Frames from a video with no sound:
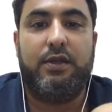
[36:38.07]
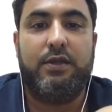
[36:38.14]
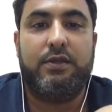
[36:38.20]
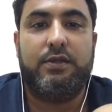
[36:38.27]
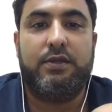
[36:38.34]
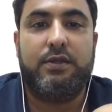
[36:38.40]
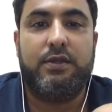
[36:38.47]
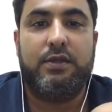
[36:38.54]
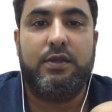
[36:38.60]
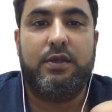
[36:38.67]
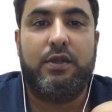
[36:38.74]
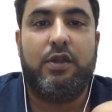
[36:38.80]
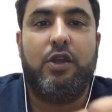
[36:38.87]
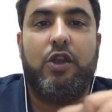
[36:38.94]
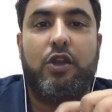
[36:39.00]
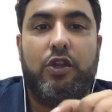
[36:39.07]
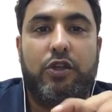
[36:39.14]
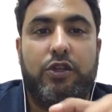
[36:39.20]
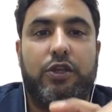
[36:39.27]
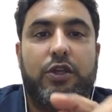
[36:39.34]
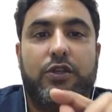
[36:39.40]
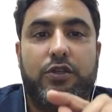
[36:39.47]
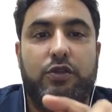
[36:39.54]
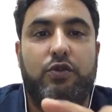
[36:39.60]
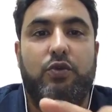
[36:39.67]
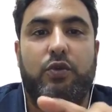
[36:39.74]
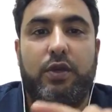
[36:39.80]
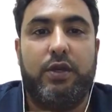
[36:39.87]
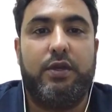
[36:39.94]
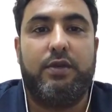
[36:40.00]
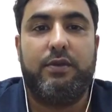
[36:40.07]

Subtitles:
is just do it